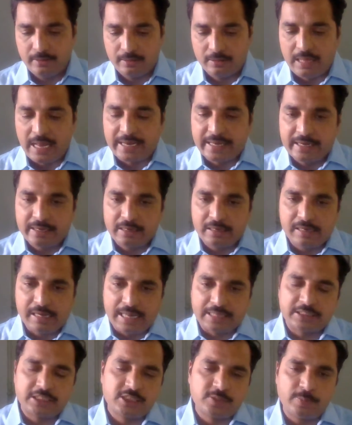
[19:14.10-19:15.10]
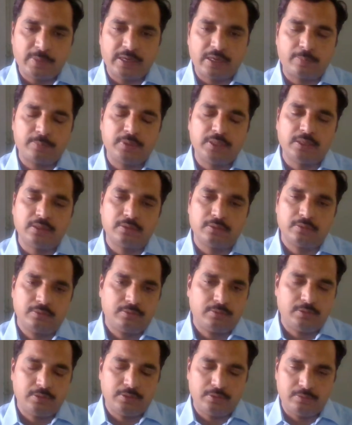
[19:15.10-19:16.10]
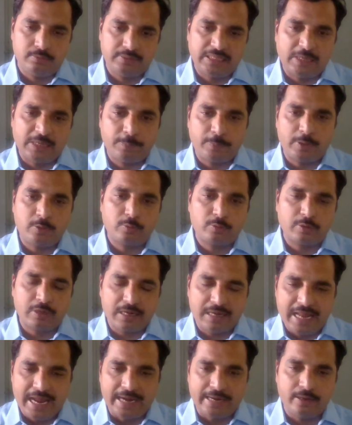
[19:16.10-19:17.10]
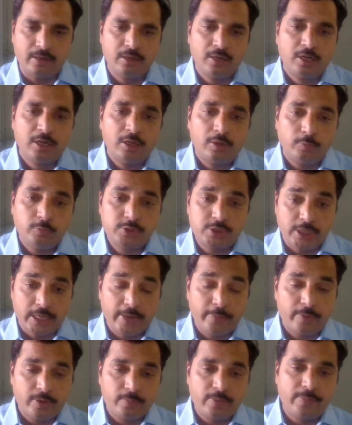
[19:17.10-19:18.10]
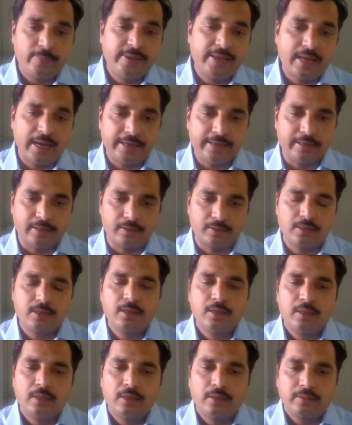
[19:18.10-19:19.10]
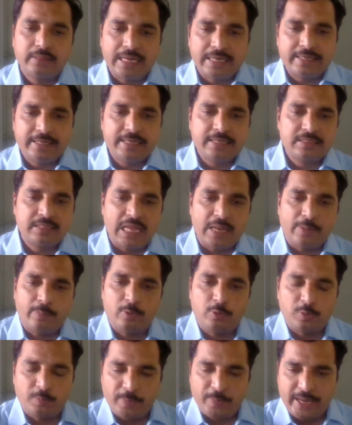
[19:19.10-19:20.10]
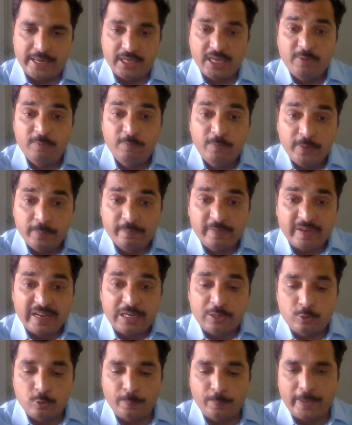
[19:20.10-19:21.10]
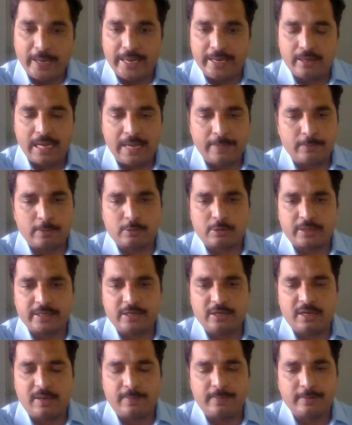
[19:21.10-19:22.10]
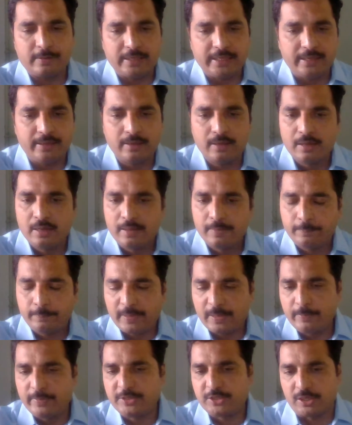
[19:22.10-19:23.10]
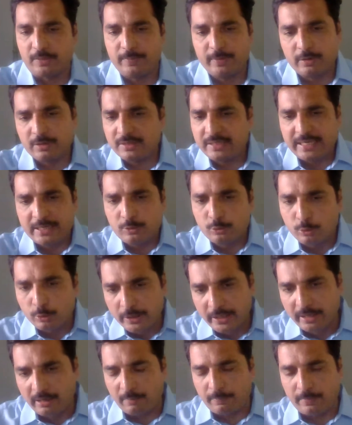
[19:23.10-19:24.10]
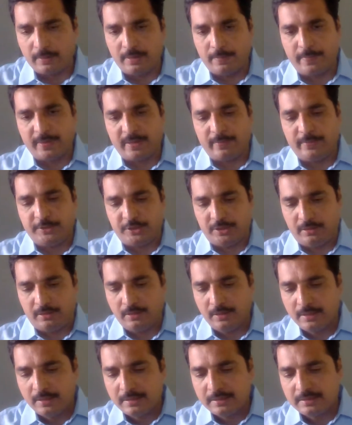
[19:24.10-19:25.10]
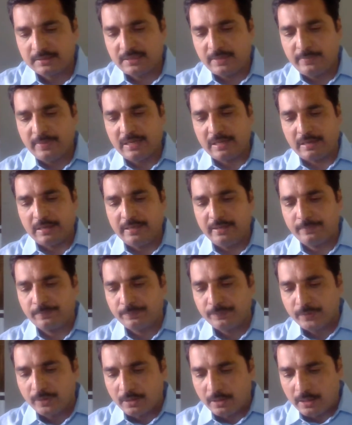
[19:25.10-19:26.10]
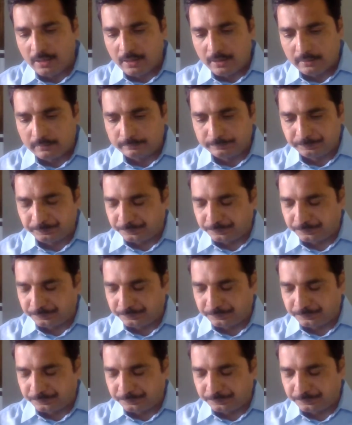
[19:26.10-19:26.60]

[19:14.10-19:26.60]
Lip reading: agricultural assessment of the that particular land, whichever may be higher, that he is liable to pay. If he failed to pay, I'm not talking about the permission, because there is no need of the permission. Similarly, uh,